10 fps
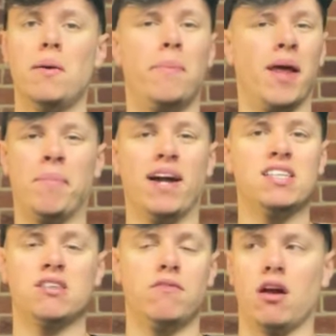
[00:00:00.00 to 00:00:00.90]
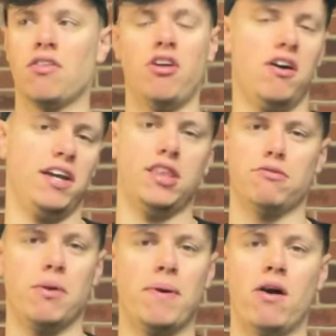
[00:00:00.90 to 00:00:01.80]
but they pay something like
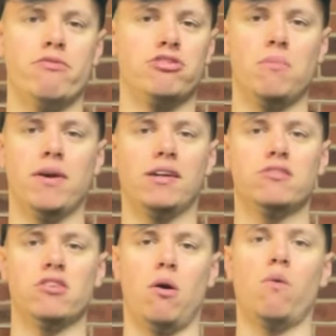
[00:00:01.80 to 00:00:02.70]
thirty-three pound for shipping. So